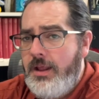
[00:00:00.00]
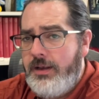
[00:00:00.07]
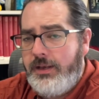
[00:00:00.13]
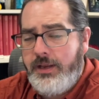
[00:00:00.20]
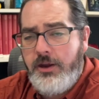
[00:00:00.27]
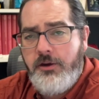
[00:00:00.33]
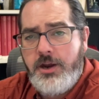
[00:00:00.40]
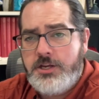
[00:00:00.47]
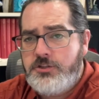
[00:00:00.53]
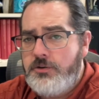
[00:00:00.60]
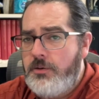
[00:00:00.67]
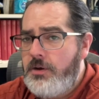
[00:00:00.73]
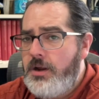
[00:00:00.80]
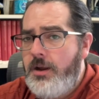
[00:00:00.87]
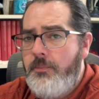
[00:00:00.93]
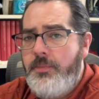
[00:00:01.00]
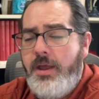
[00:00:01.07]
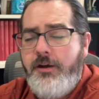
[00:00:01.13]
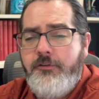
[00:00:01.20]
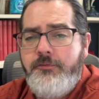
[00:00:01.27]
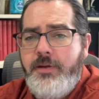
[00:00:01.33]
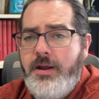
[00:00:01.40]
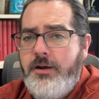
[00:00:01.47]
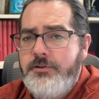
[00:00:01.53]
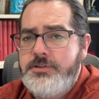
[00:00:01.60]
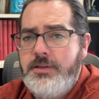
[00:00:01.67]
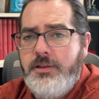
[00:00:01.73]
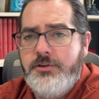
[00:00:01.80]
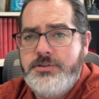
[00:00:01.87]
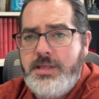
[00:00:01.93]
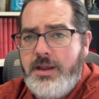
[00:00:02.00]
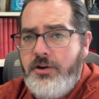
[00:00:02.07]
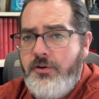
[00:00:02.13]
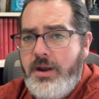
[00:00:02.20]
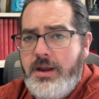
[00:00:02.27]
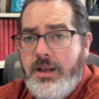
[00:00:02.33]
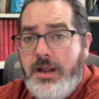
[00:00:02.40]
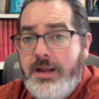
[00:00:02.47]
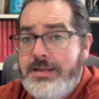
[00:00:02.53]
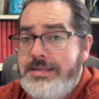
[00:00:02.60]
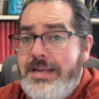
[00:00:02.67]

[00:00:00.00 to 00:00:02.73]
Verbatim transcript: lyrics from Come Thou Fount, and there's that great line,